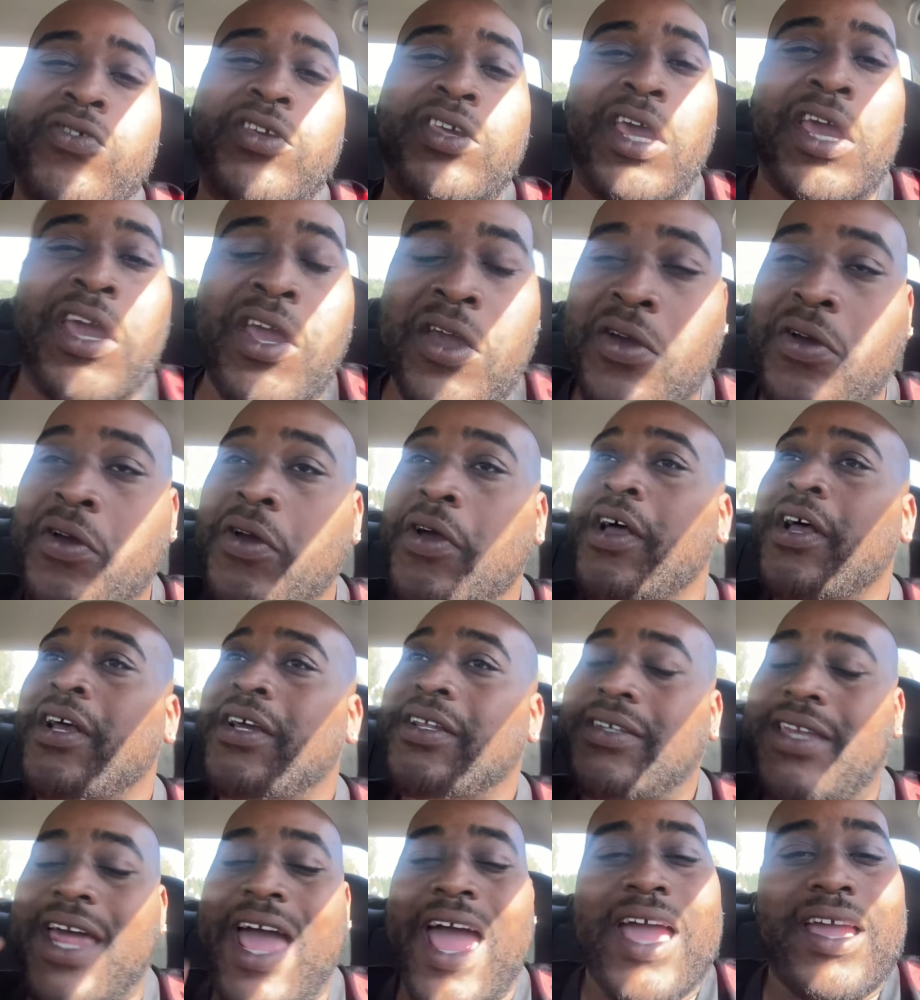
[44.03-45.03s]
year.
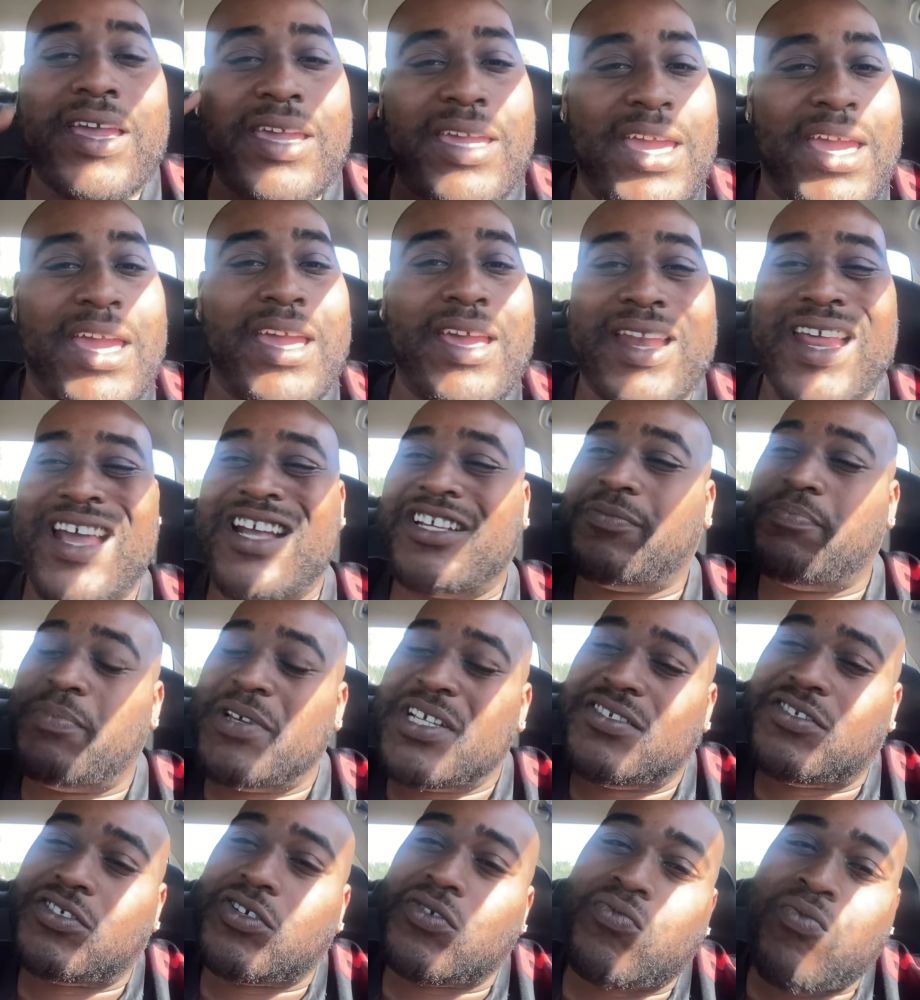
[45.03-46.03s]
That kid has
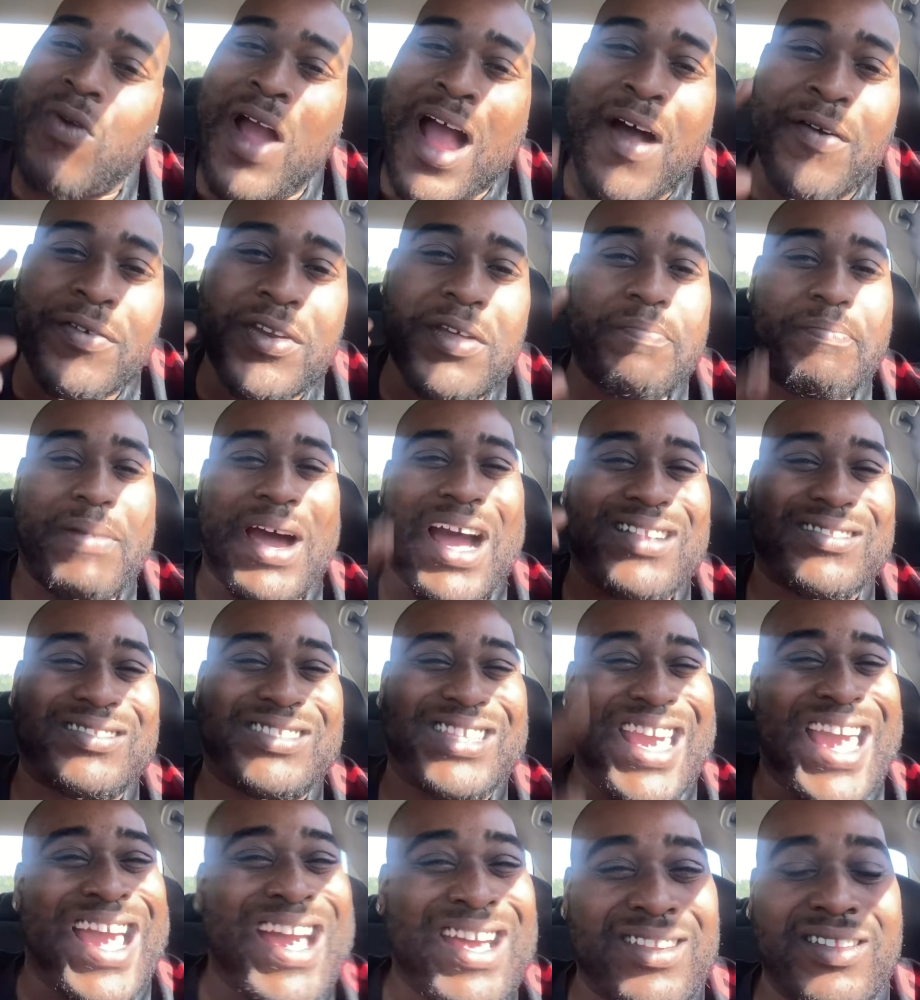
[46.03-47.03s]
been surrounded by
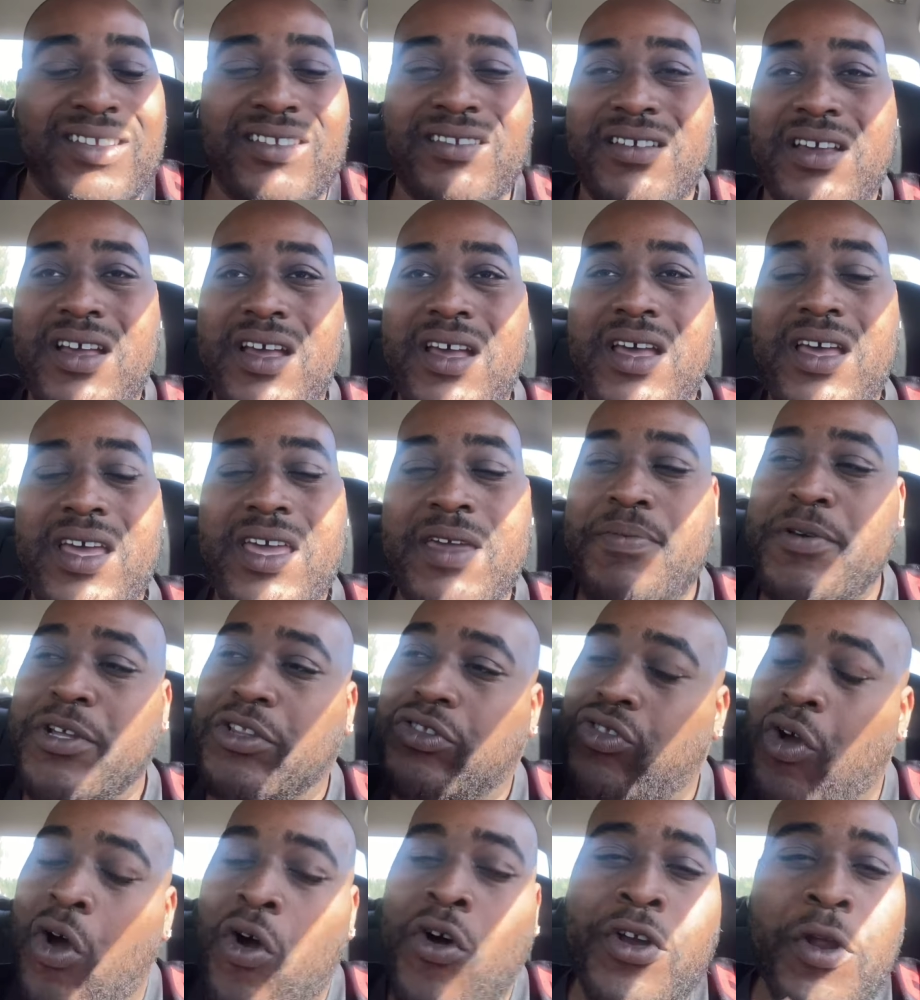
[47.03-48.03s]
talent. He's been
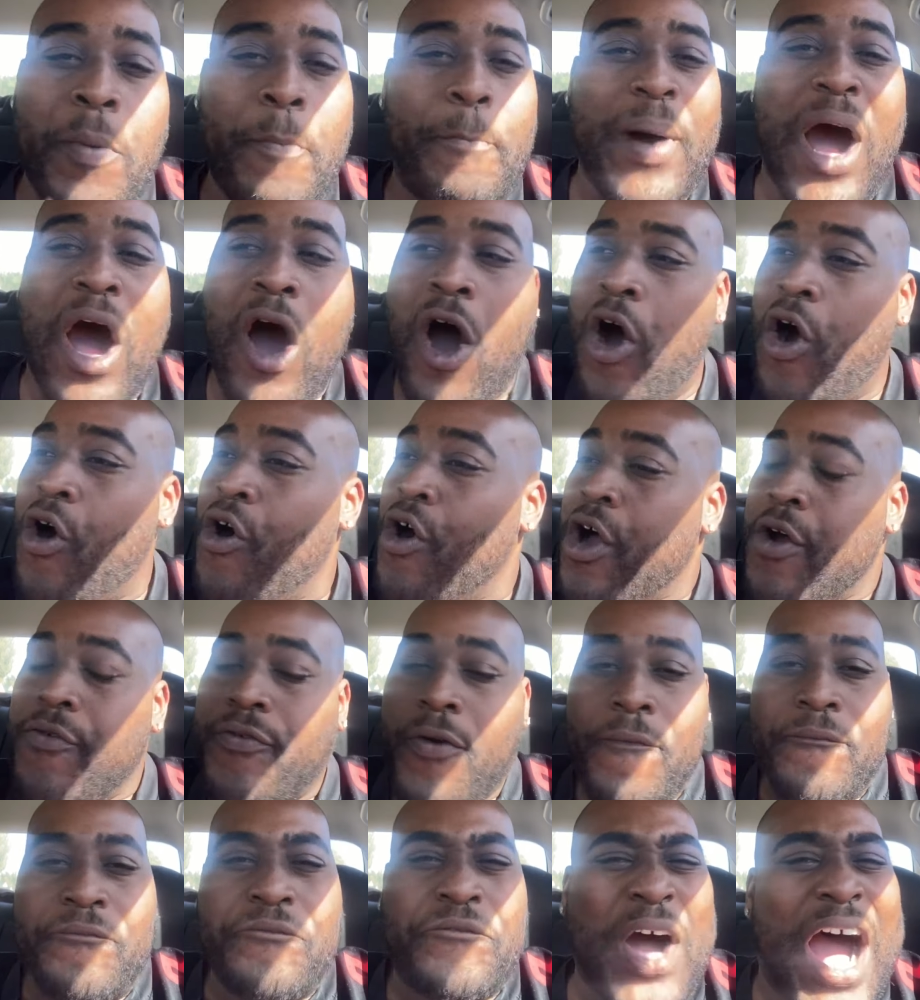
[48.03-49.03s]
throwing the ball
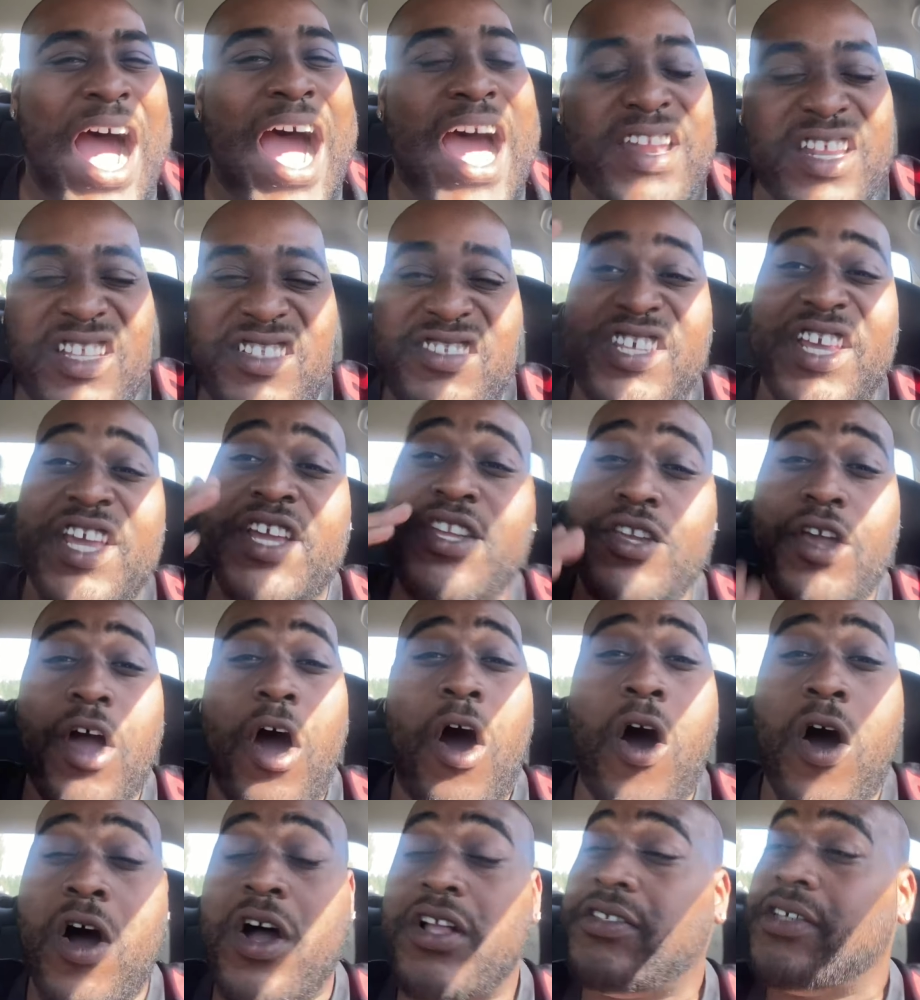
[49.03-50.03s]
from 5 to 10
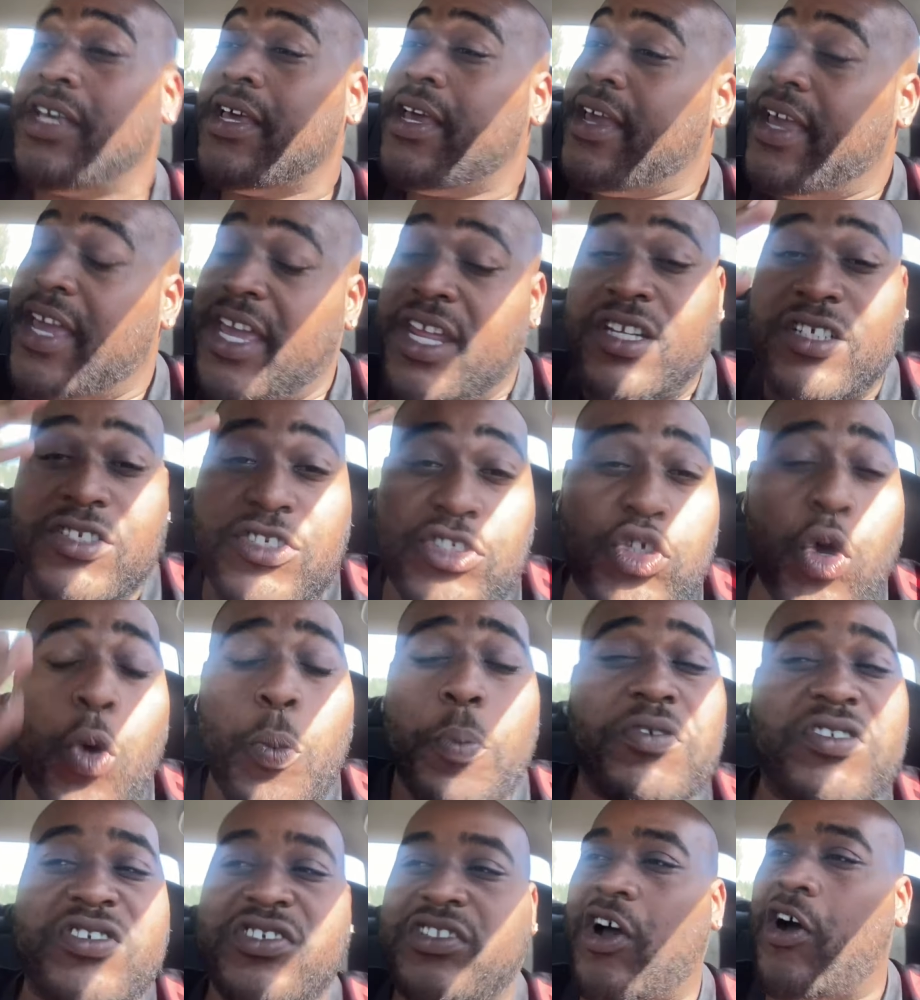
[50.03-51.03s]
yards, and the
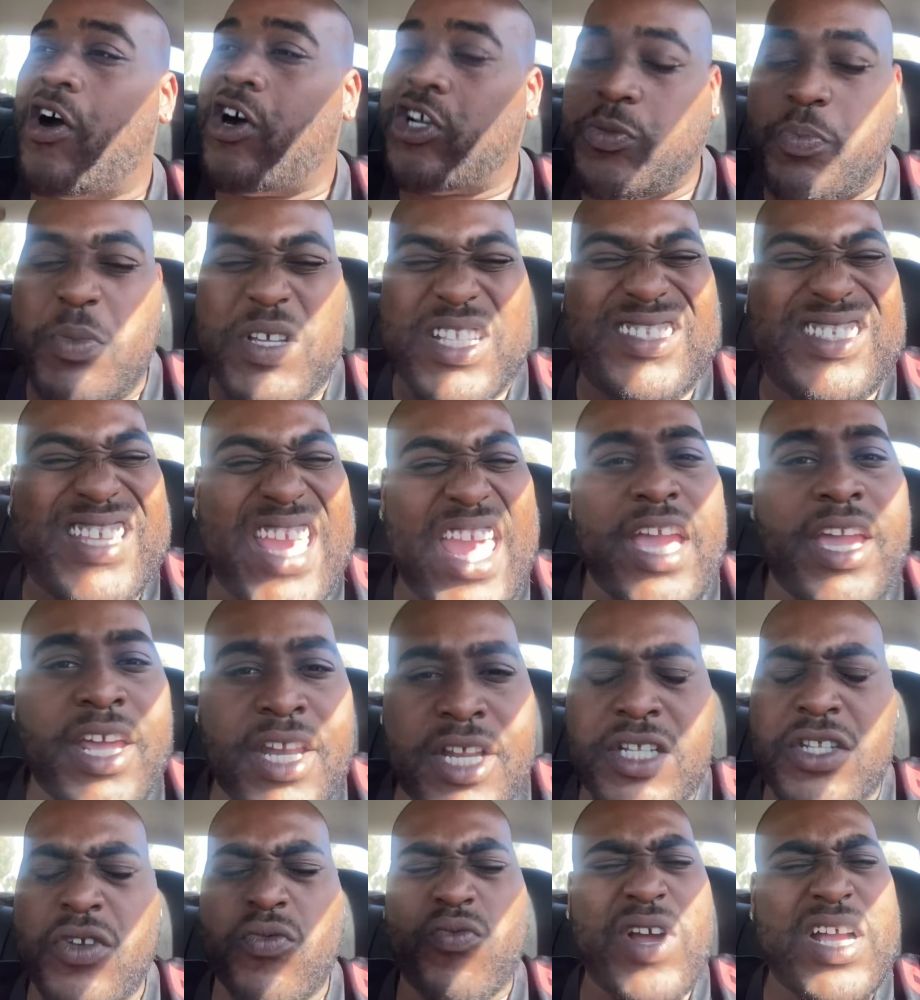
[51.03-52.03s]
superstar's been taking
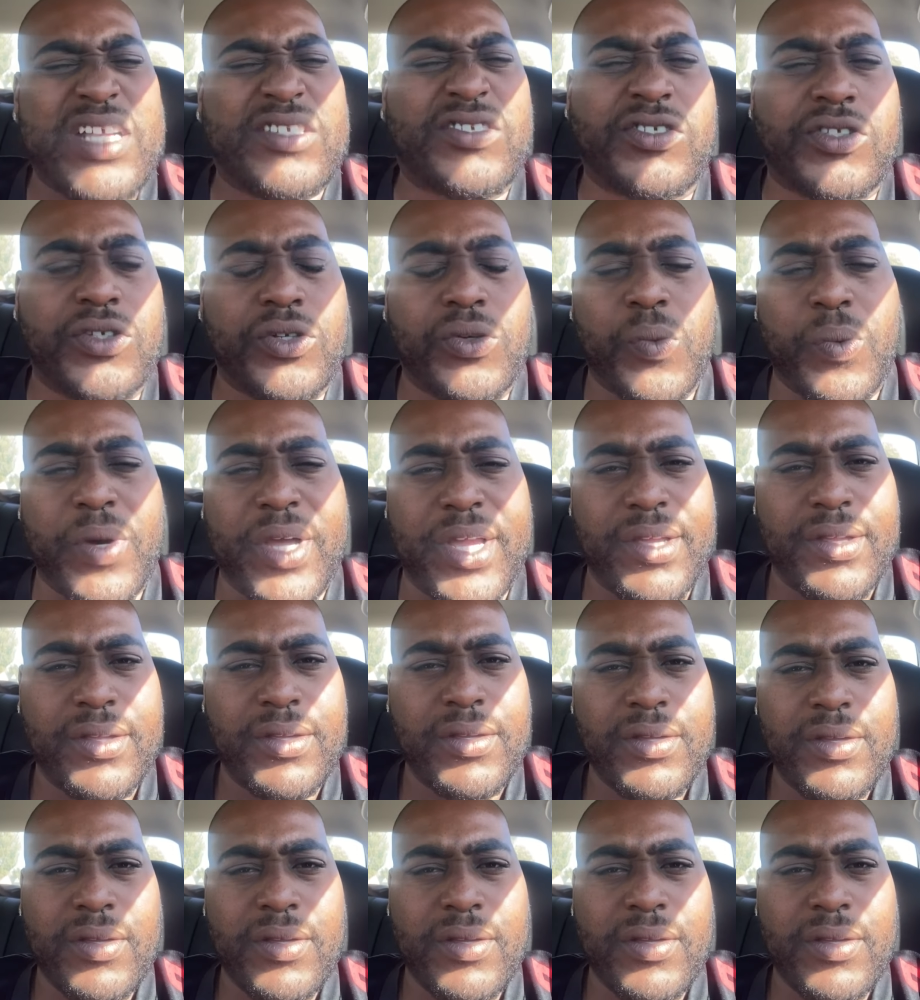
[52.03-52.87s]
it the rest of the way.